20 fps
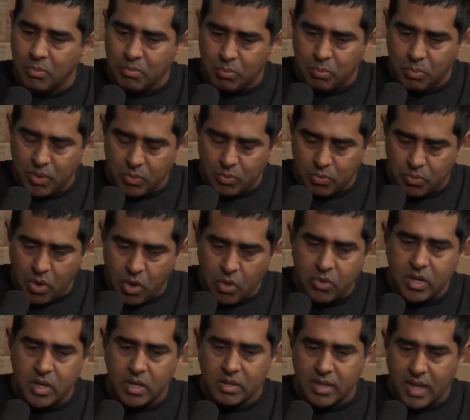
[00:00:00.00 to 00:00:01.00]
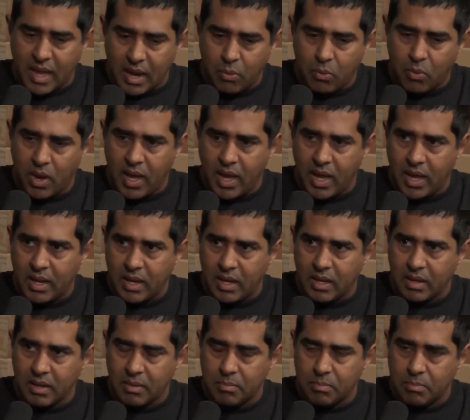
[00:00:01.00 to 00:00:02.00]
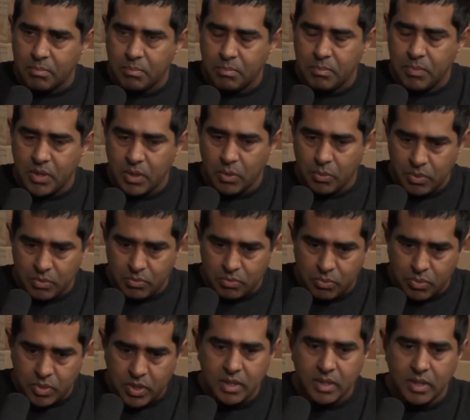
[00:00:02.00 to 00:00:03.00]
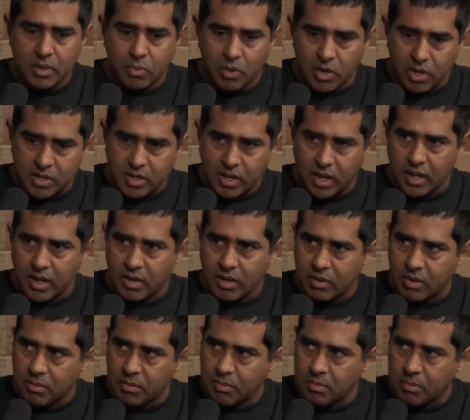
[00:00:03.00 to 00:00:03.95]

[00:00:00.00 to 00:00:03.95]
we wrote it that way. We really worked on it